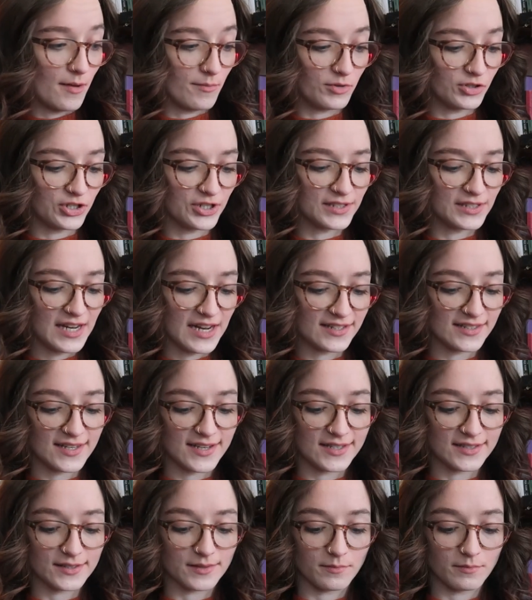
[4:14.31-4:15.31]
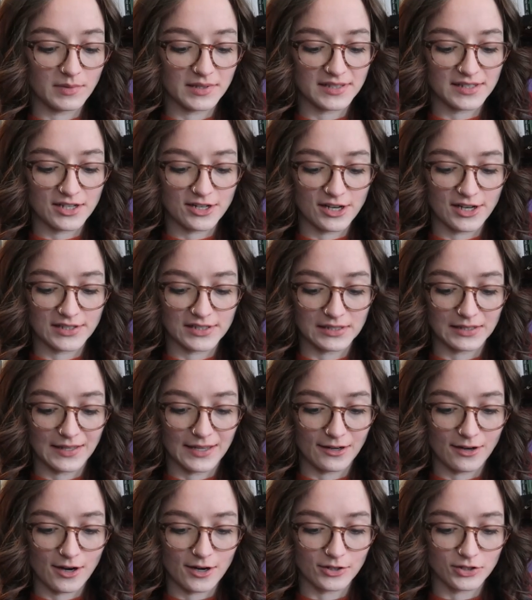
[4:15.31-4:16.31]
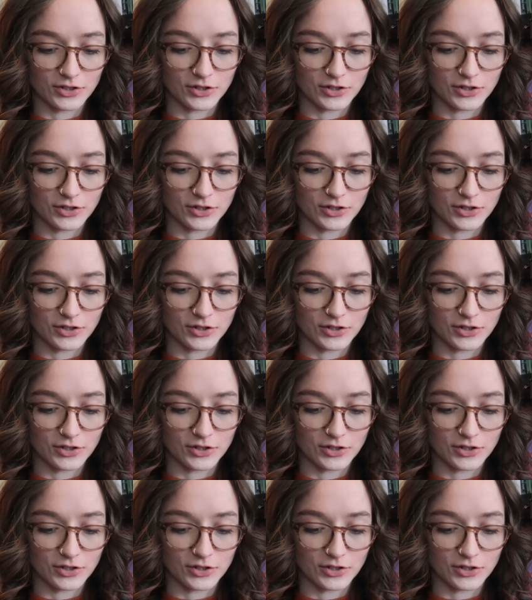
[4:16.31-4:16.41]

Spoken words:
which is Nancy's Mysterious Letter.